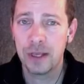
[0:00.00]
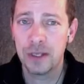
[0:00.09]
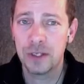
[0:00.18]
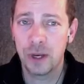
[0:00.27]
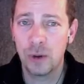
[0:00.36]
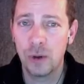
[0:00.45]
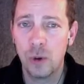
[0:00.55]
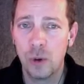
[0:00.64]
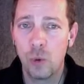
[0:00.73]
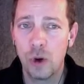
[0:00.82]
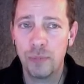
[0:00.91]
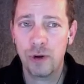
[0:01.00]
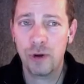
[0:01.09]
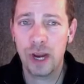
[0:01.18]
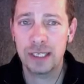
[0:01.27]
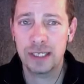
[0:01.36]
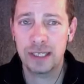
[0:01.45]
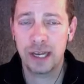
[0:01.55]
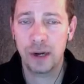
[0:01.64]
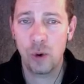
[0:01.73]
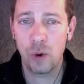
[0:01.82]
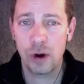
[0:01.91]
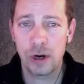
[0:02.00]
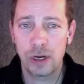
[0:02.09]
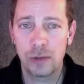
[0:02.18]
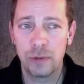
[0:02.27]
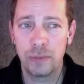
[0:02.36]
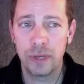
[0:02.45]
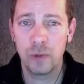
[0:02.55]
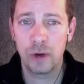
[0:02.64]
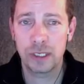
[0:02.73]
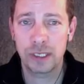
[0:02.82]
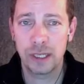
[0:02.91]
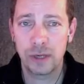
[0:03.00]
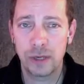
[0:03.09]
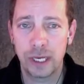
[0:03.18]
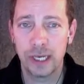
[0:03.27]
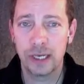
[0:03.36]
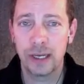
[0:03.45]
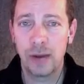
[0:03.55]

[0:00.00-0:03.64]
So WordPress.org would be where it's located.